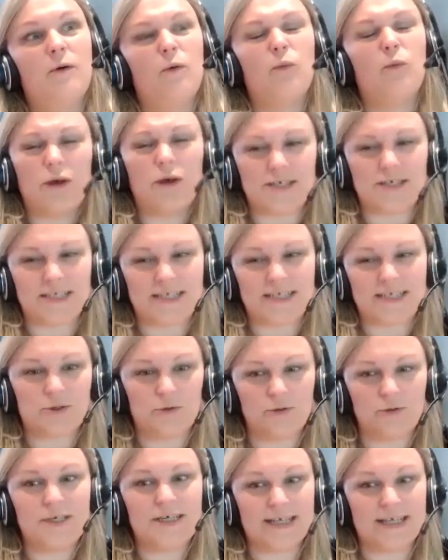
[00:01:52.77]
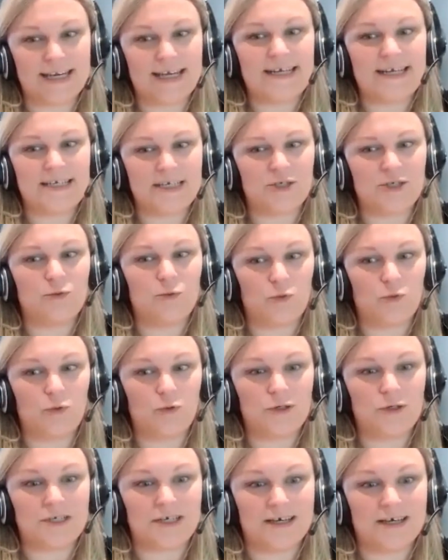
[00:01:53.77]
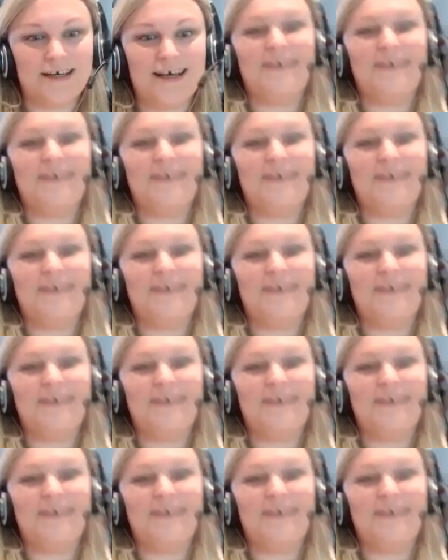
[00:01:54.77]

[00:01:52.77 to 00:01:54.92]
whilst escorting a lady to water,